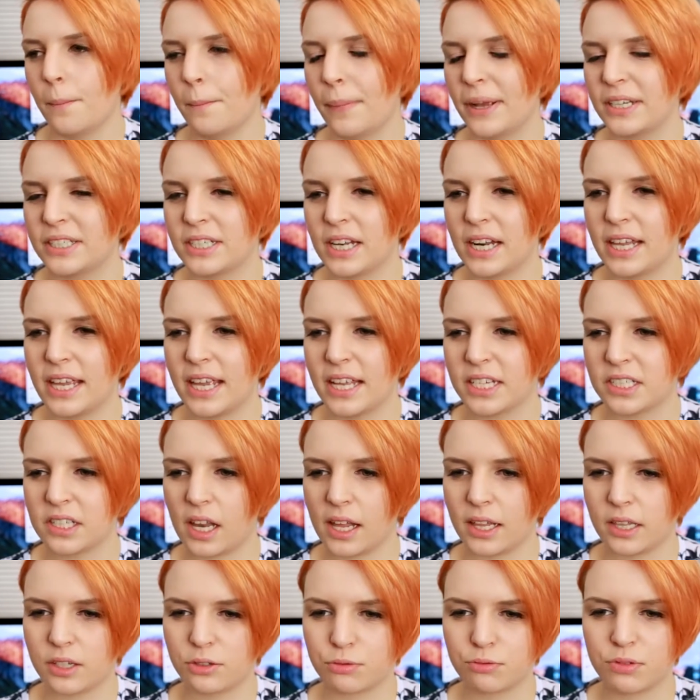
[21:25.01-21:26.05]
Basically, it's
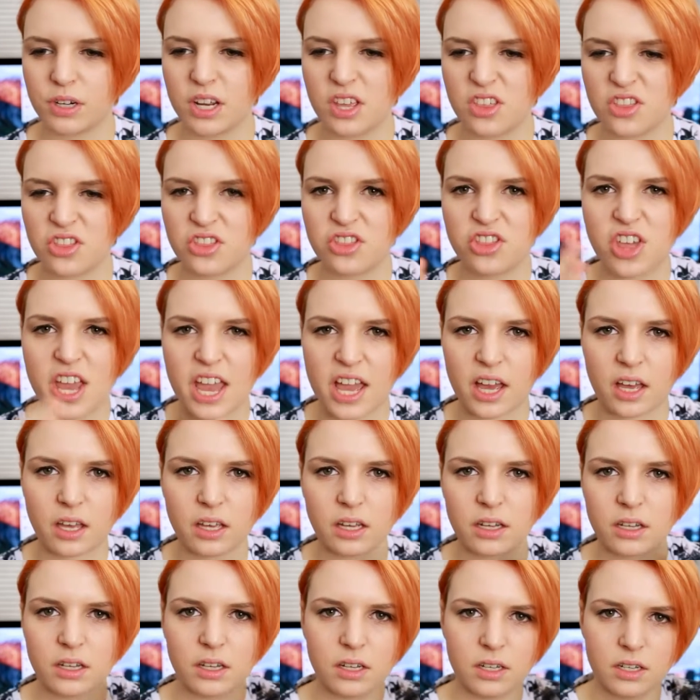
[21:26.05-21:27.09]
like this really
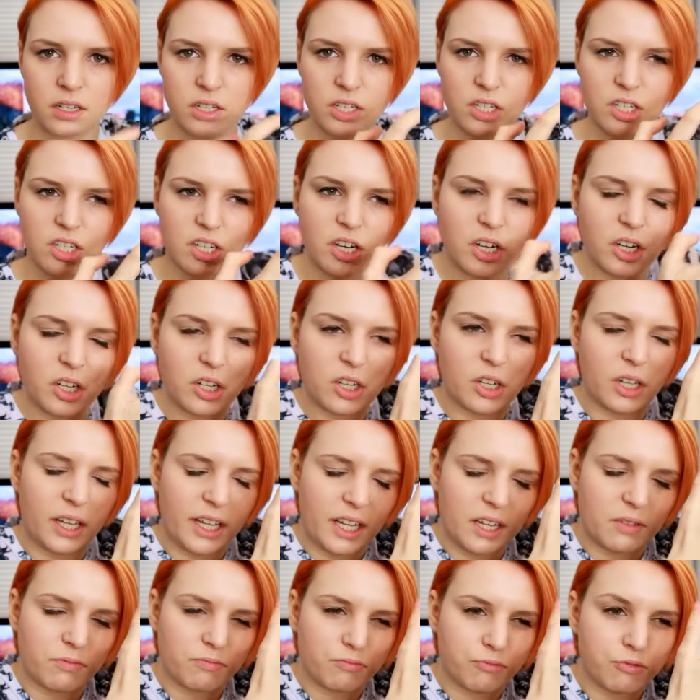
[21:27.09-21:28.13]
thick,
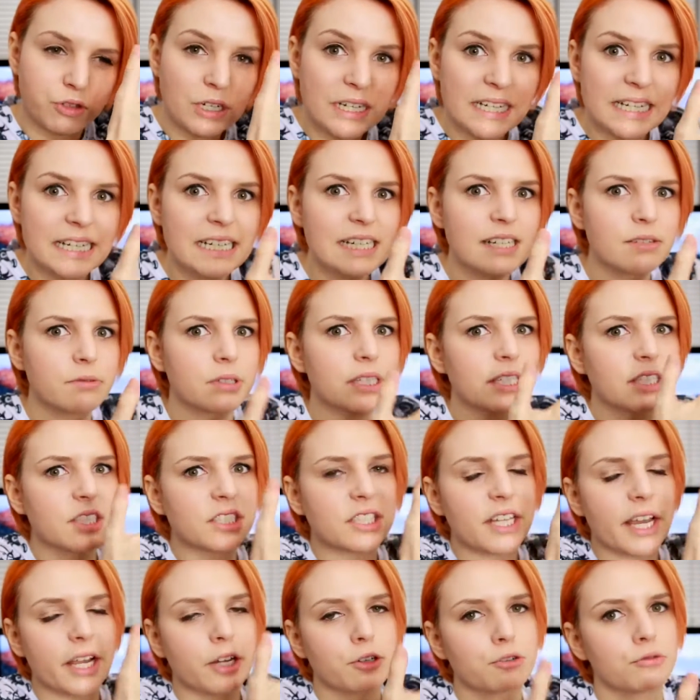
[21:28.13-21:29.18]
like really
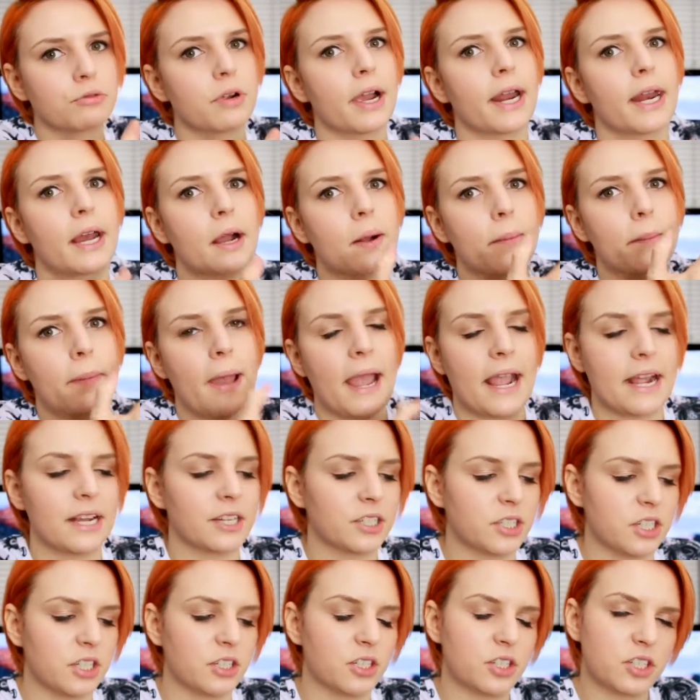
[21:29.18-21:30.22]
thick dried out
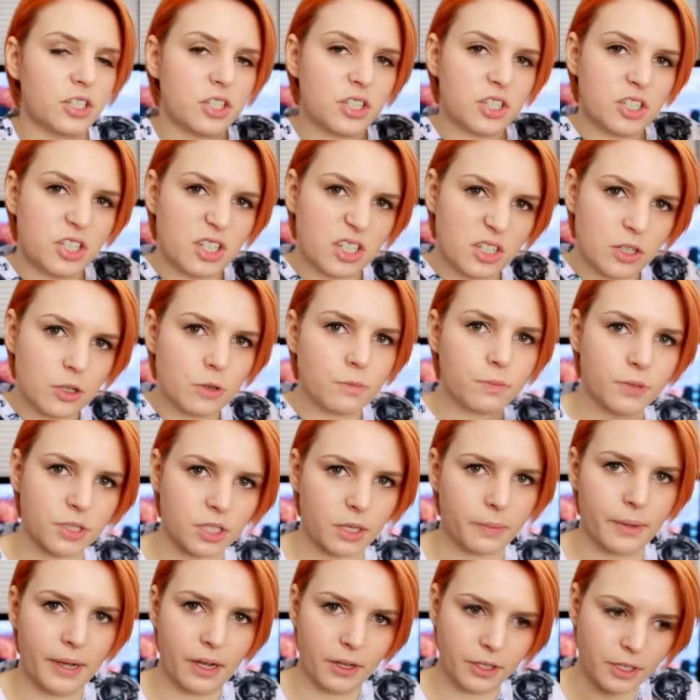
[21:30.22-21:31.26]
paste. You scoop
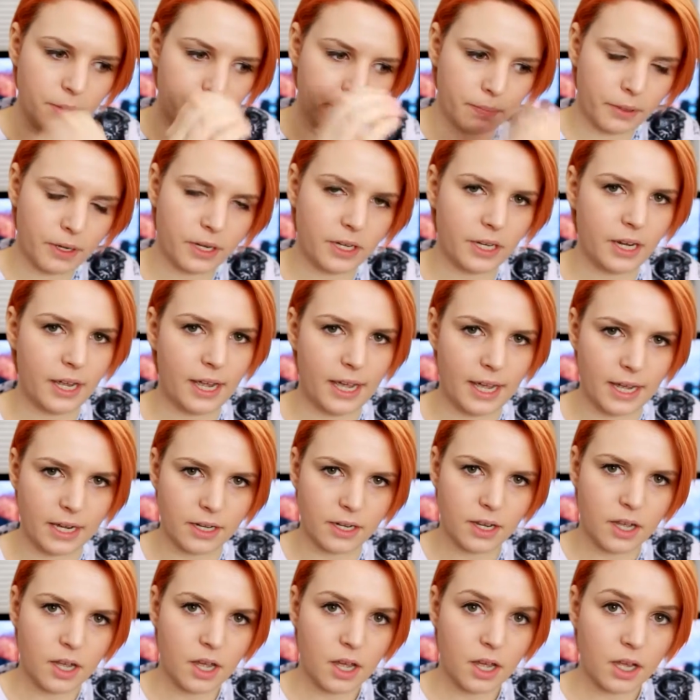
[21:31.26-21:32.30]
some out, you put it in your
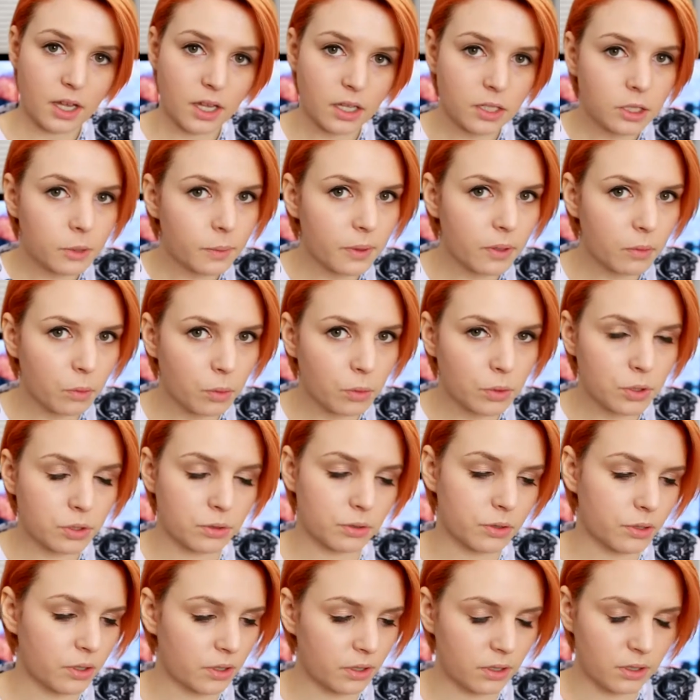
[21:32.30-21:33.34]
hand, get a little bit of
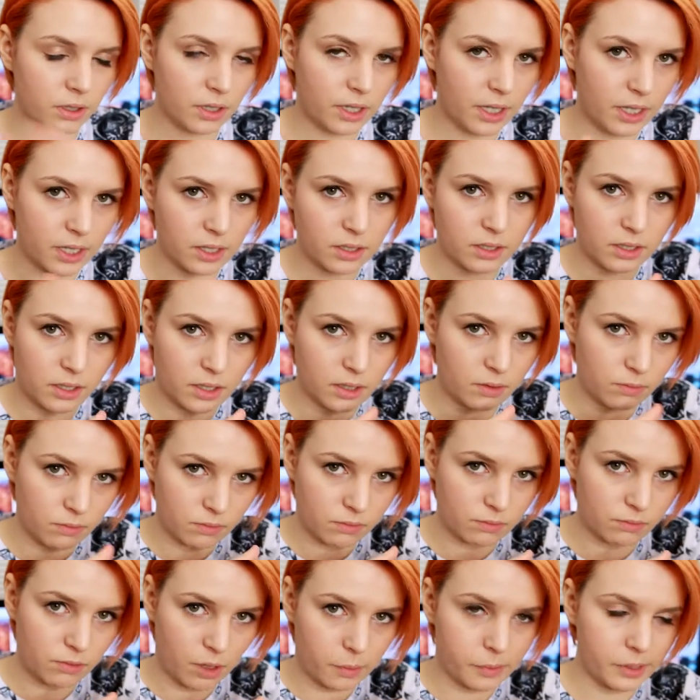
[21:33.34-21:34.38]
water on your other hand and
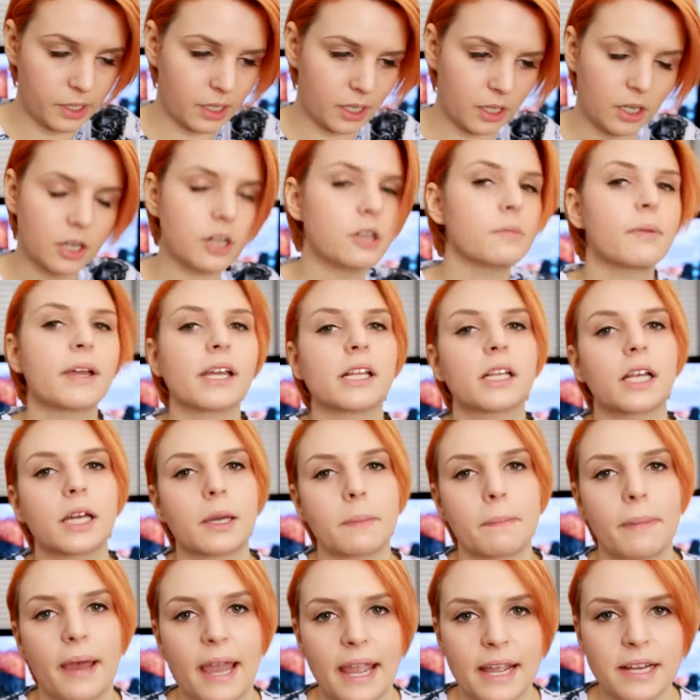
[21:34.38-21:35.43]
then rub it in and you make
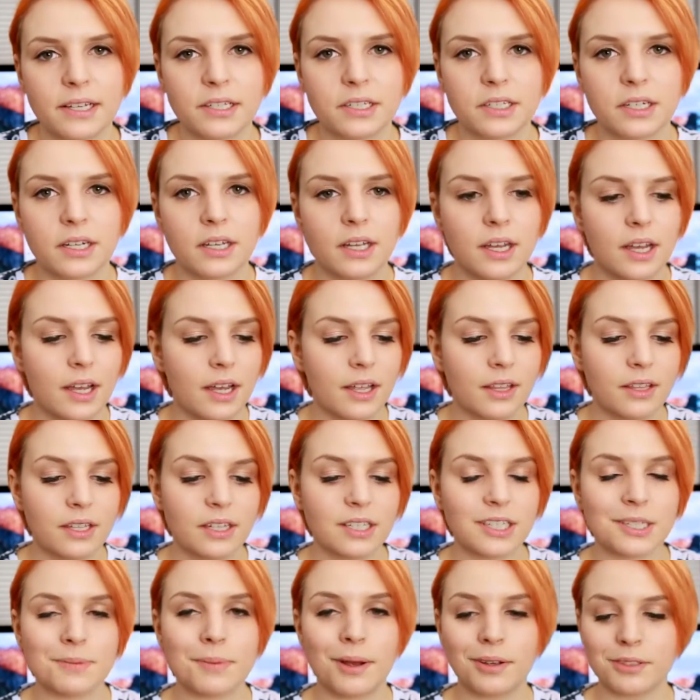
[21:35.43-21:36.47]
like a paste.
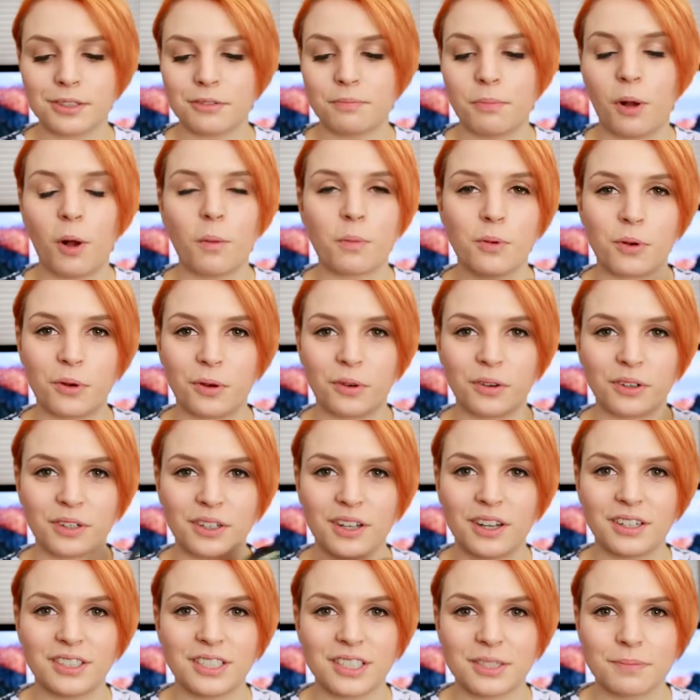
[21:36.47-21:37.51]
This smells of
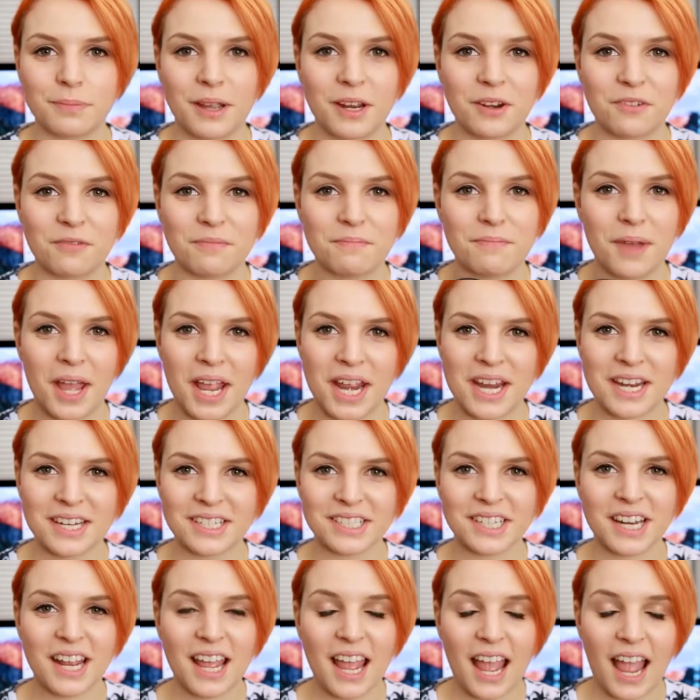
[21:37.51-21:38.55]
popcorn because it's made of
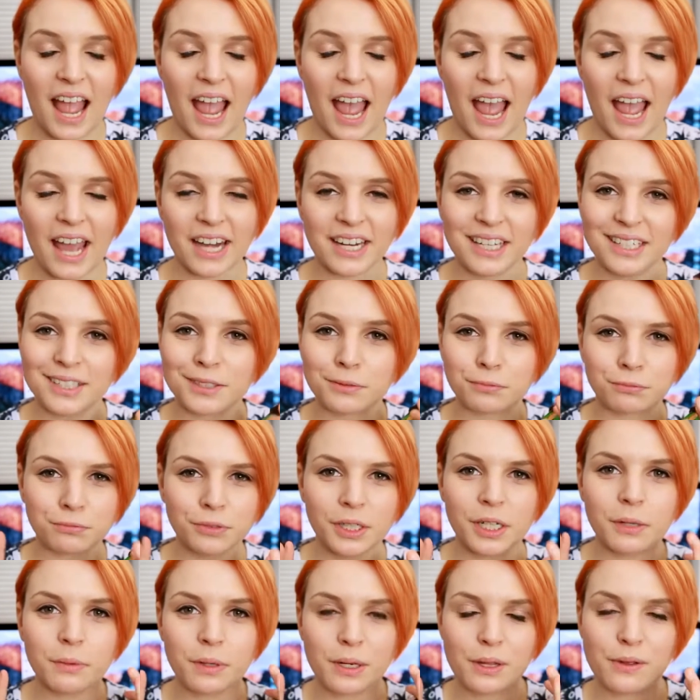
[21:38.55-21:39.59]
maize and it's
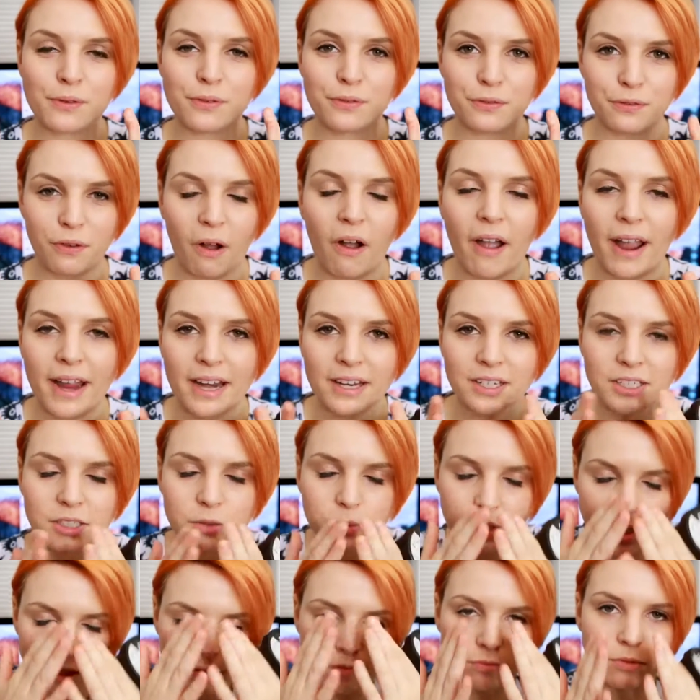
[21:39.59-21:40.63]
really fine.
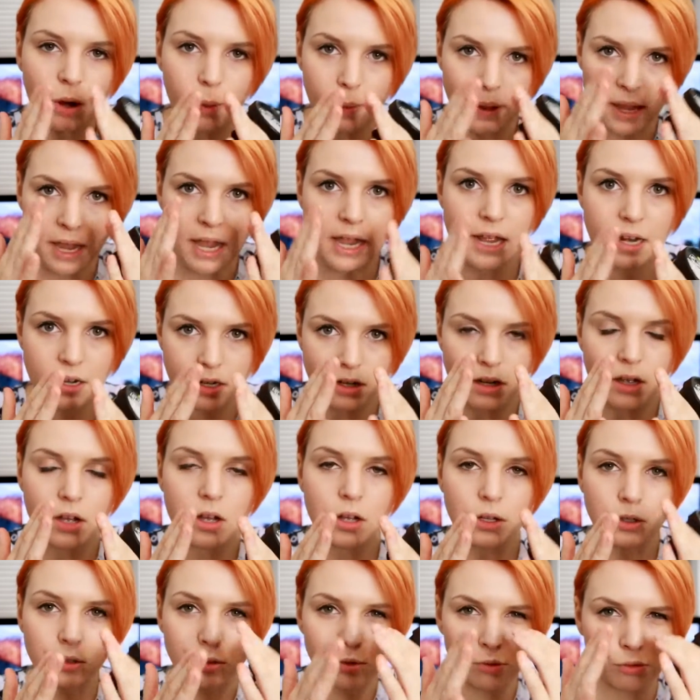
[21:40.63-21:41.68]
So when you rub it in,
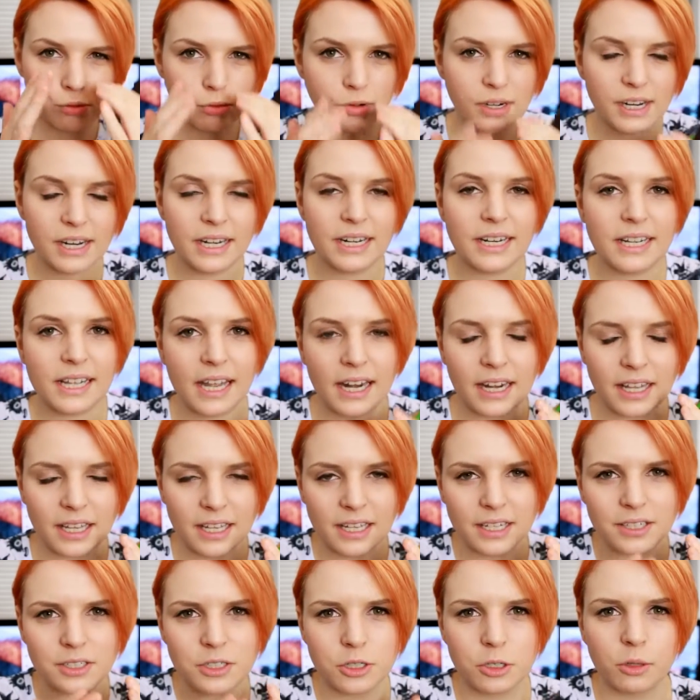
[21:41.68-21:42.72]
you're really getting
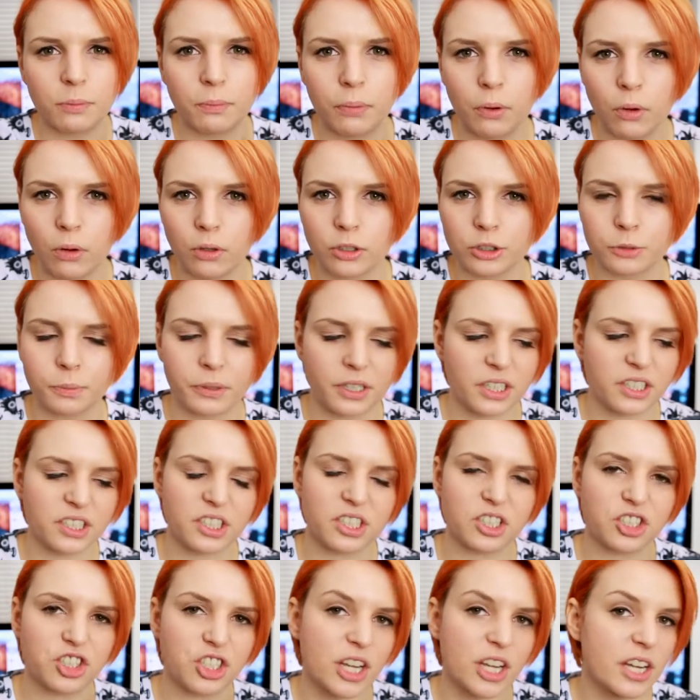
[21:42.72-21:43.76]
it into your pores, but it's
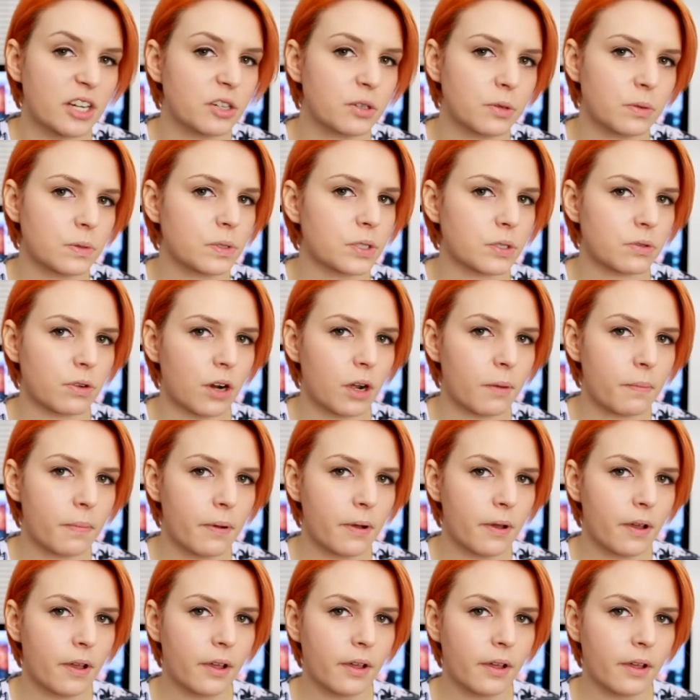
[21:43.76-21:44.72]
a gentle scrub.